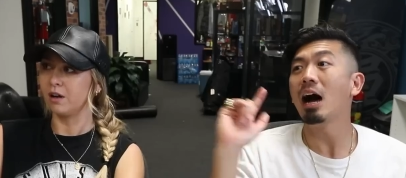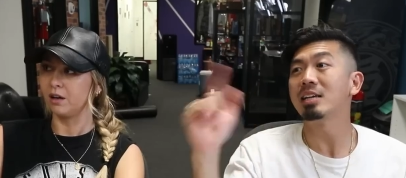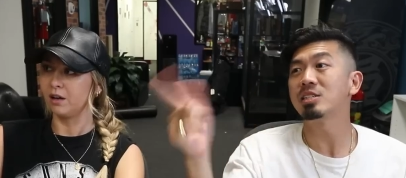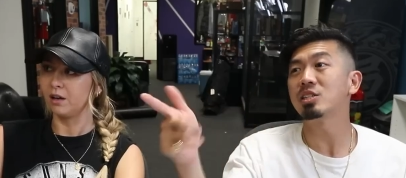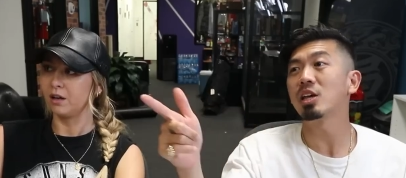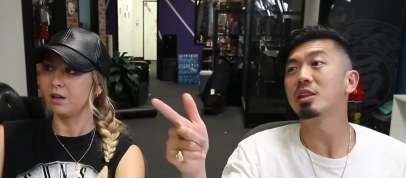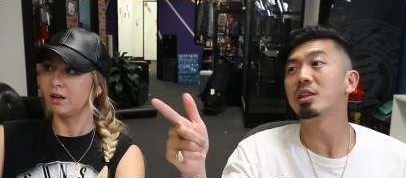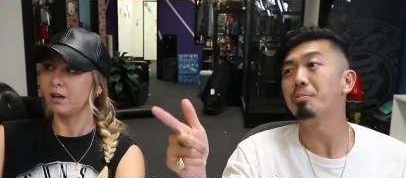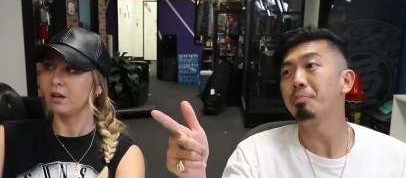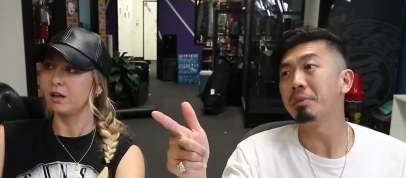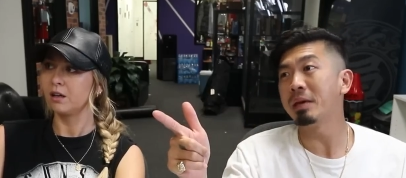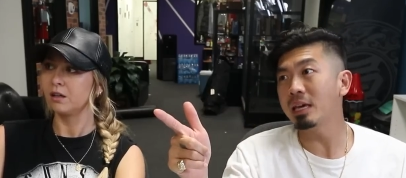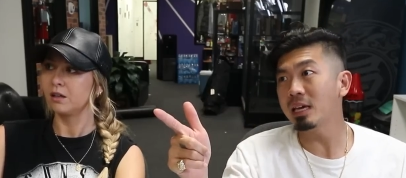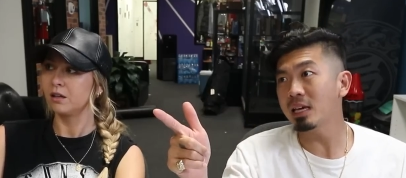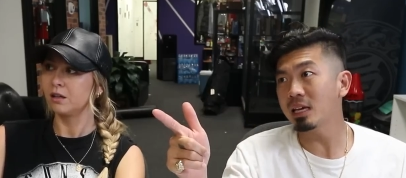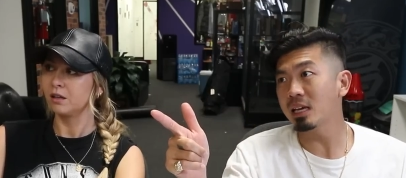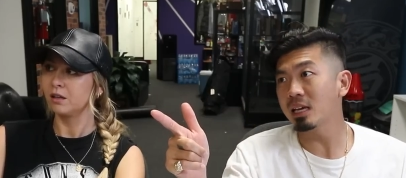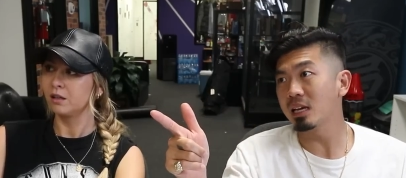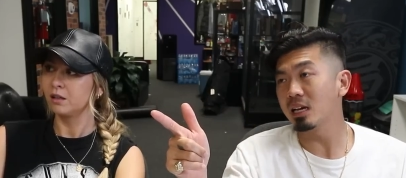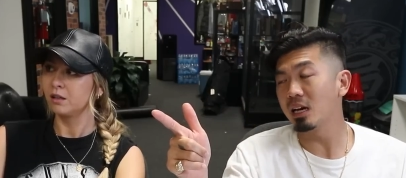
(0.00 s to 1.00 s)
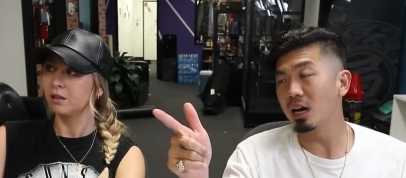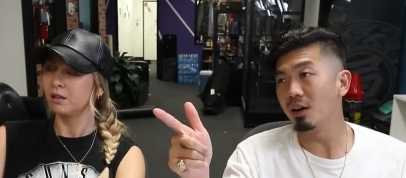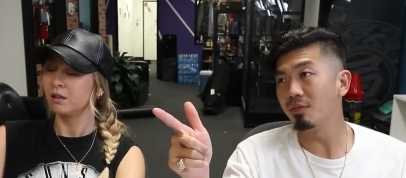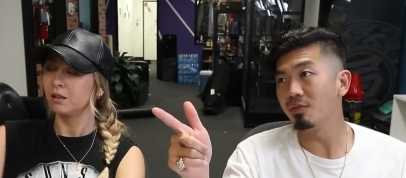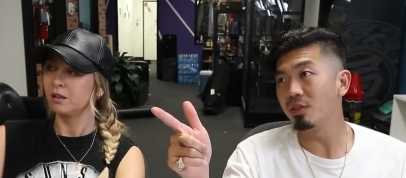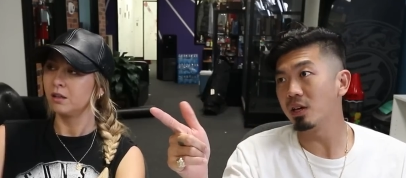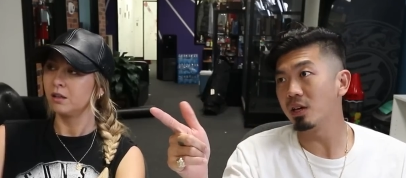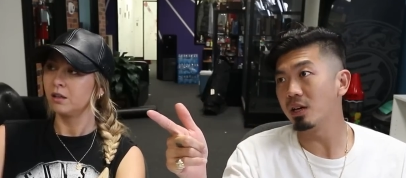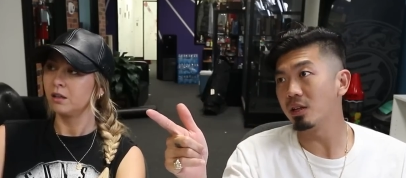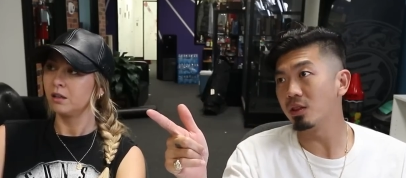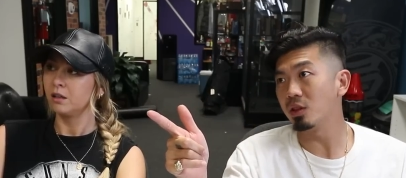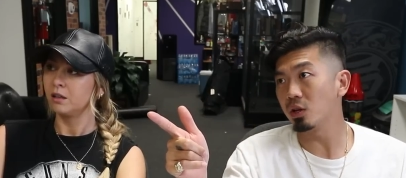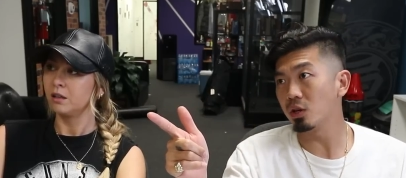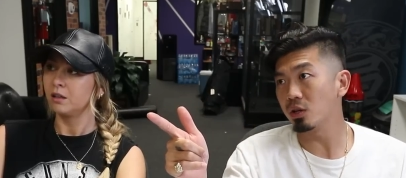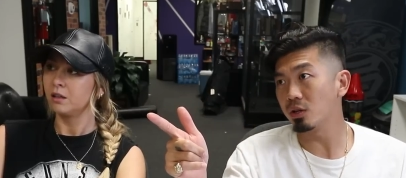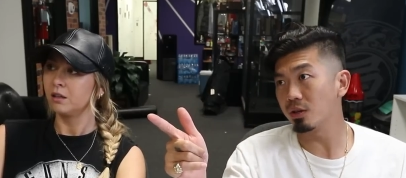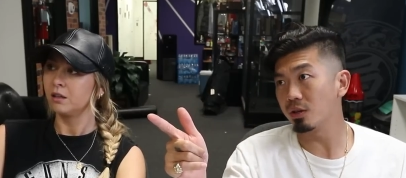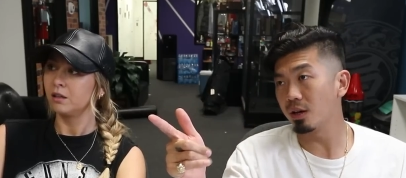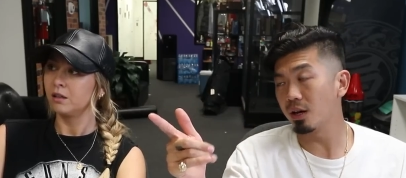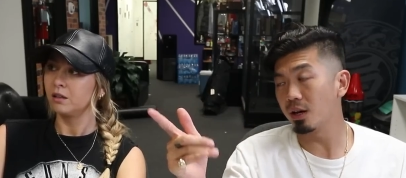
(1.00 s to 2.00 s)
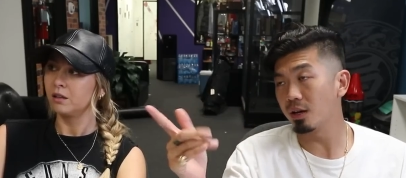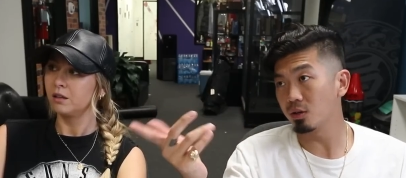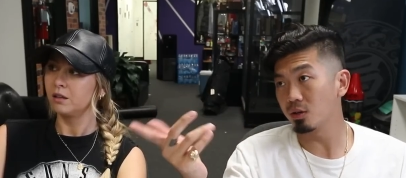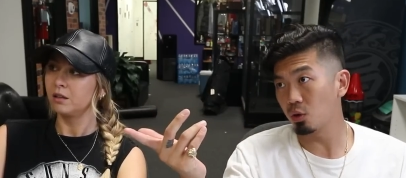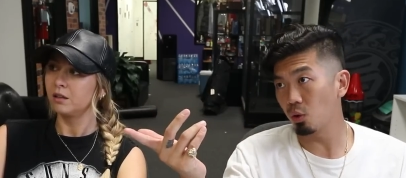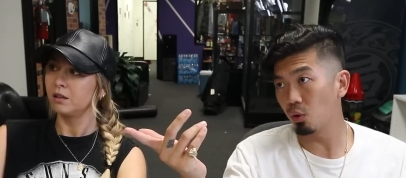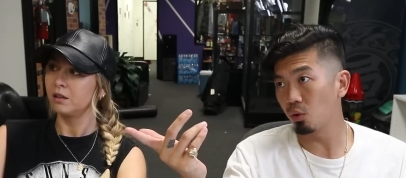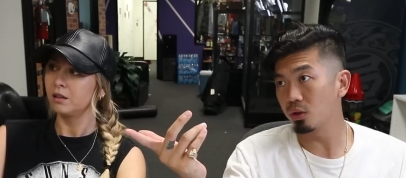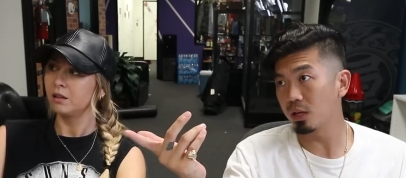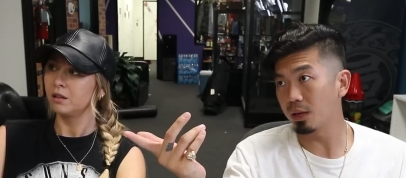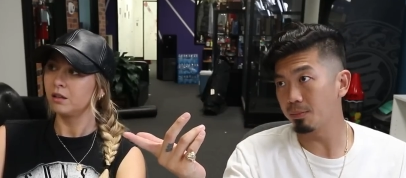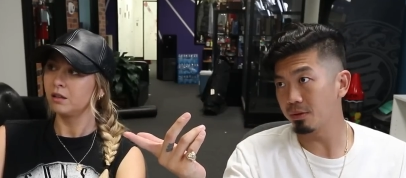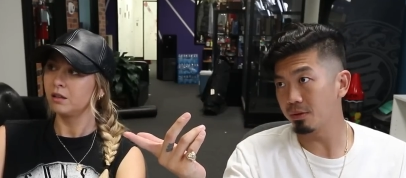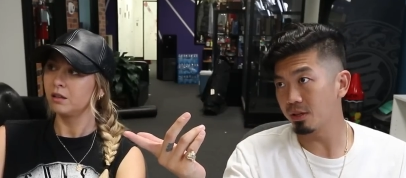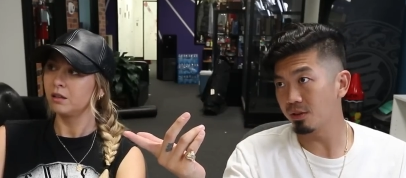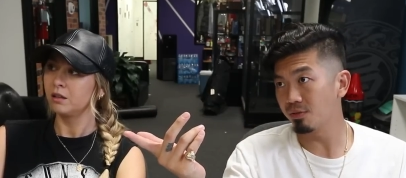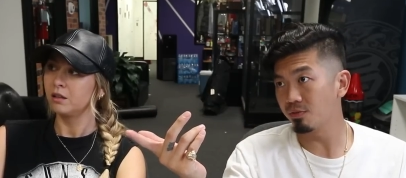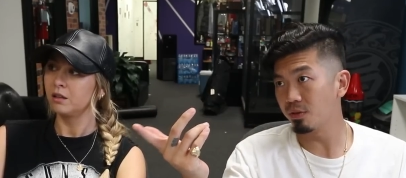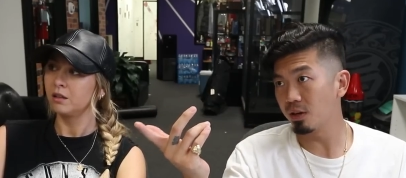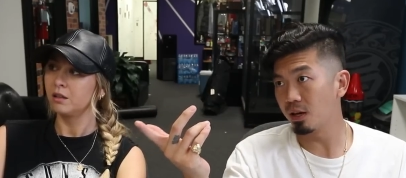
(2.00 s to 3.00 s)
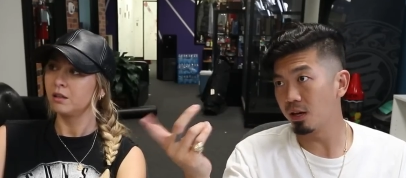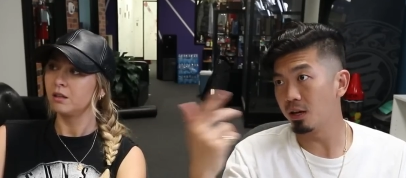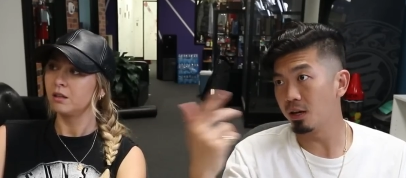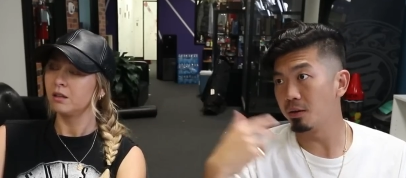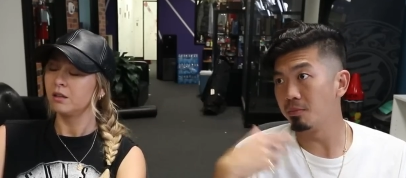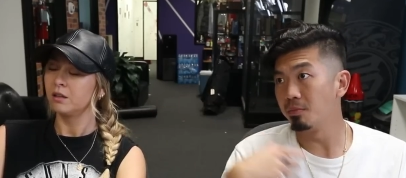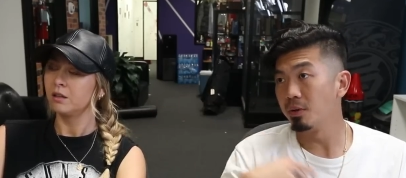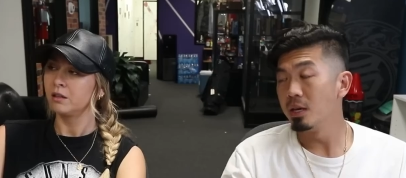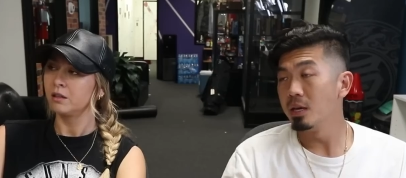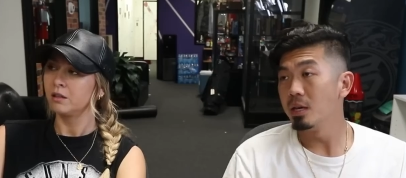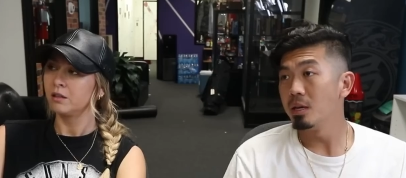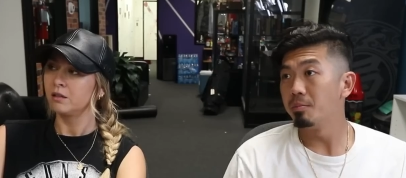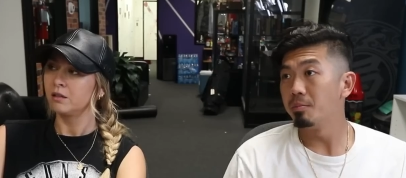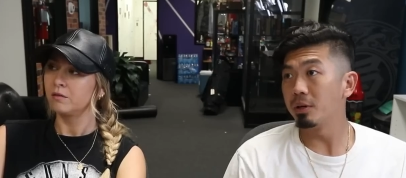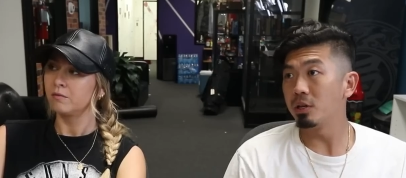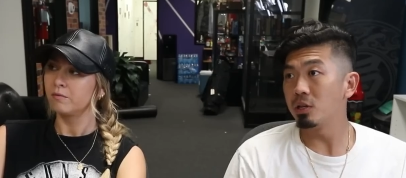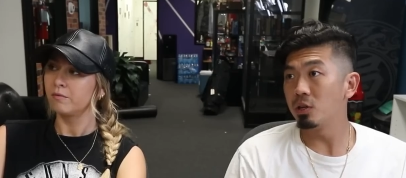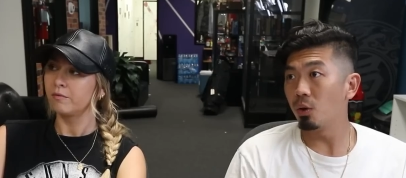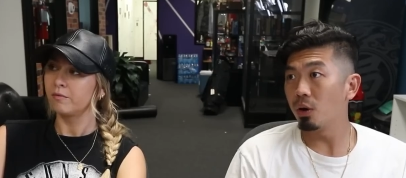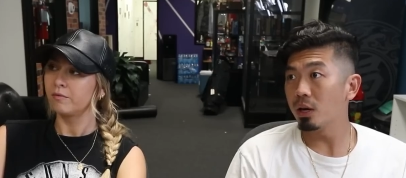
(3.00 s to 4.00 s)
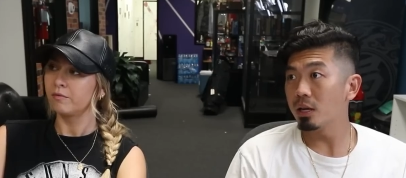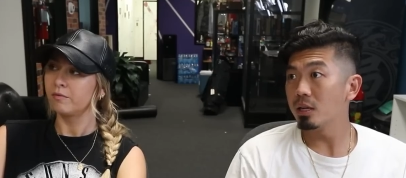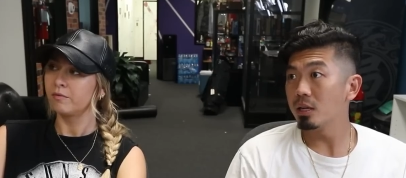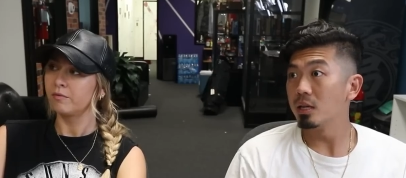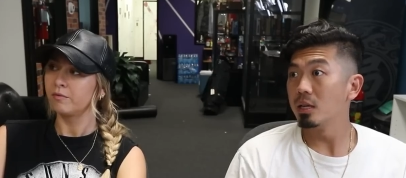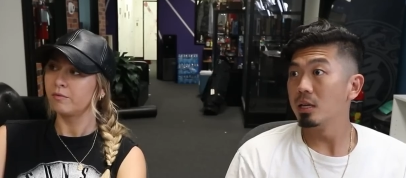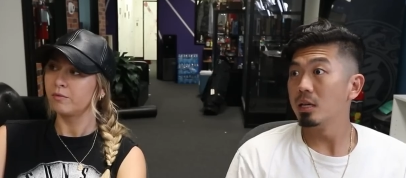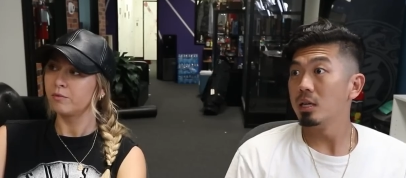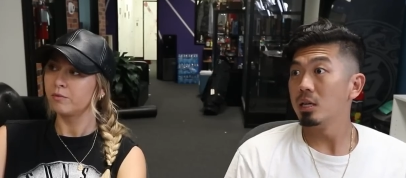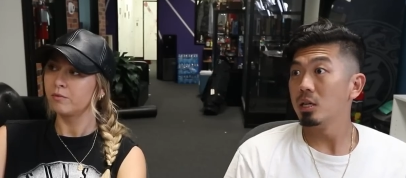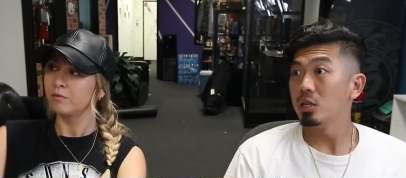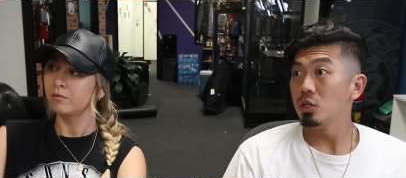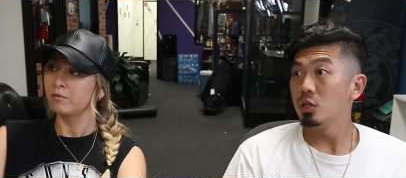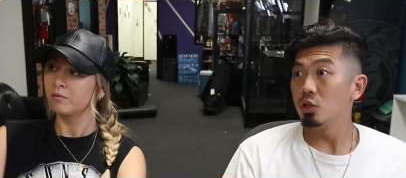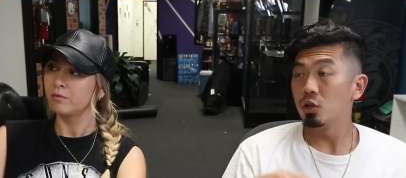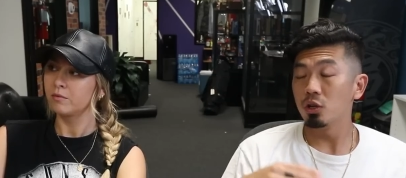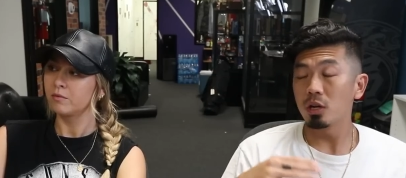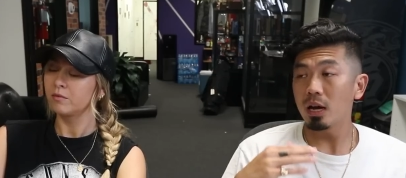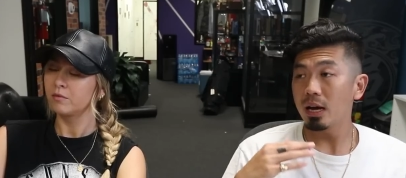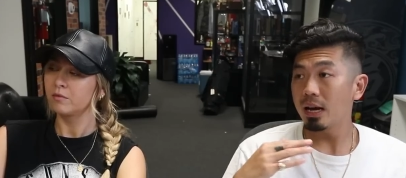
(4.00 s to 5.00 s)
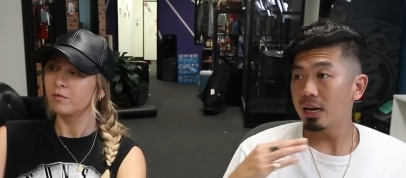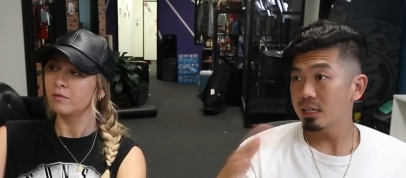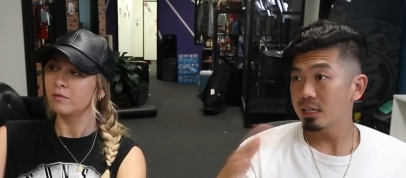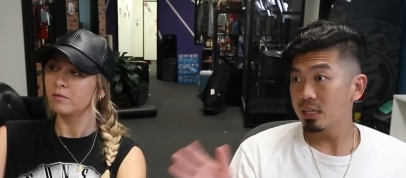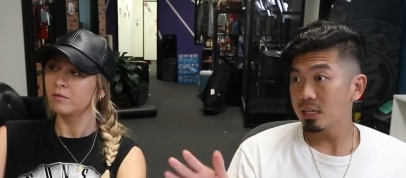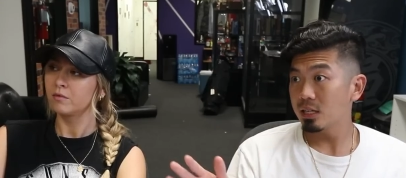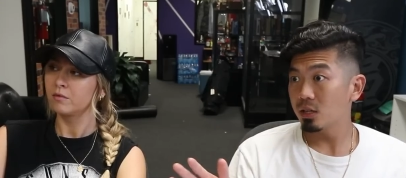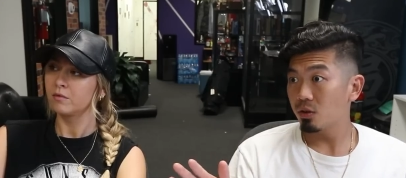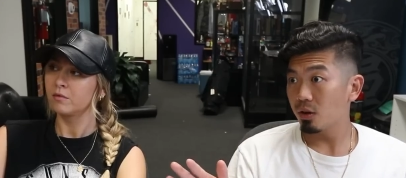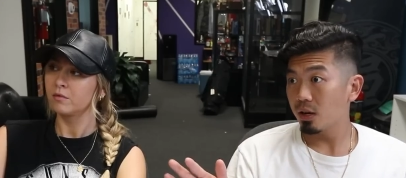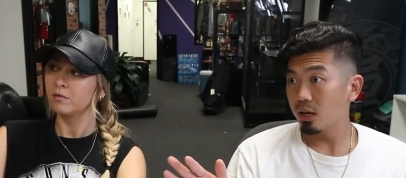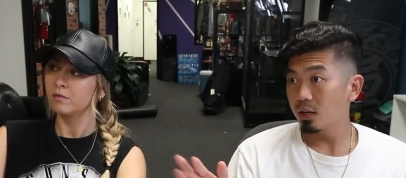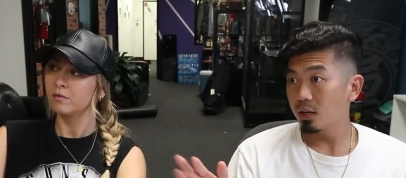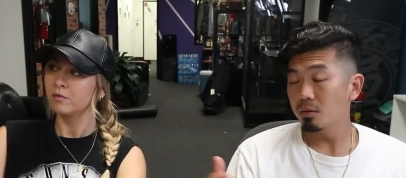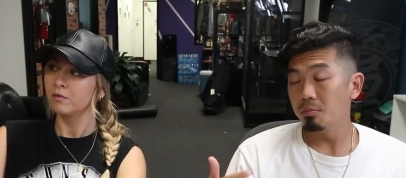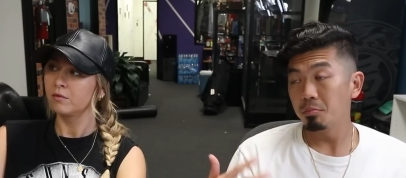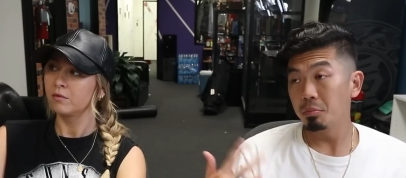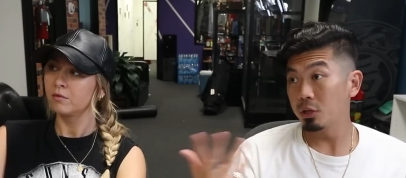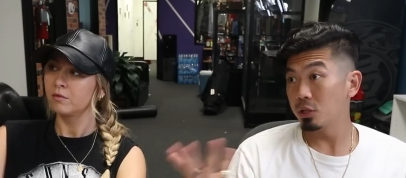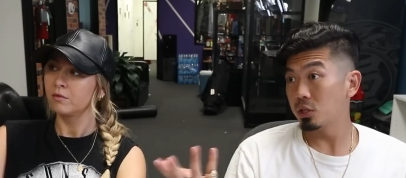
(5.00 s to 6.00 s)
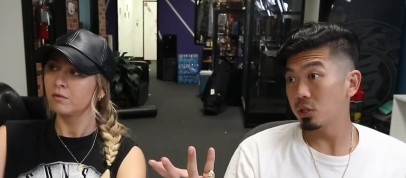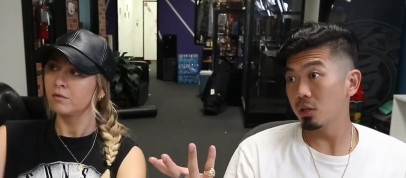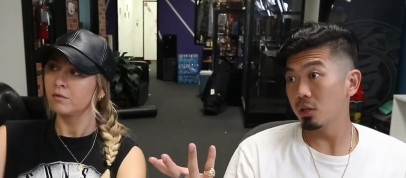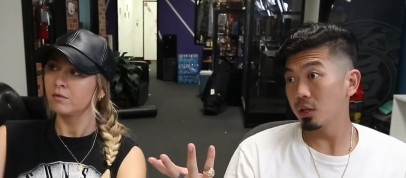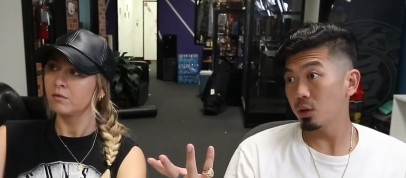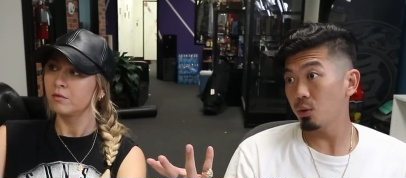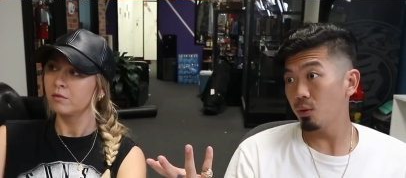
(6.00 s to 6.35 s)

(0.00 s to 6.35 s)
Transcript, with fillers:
Speaker 1: I saw the peaking of the the uh, gold, I believe. Uh, uh, but you know what? You're not hiding any gray, but you still look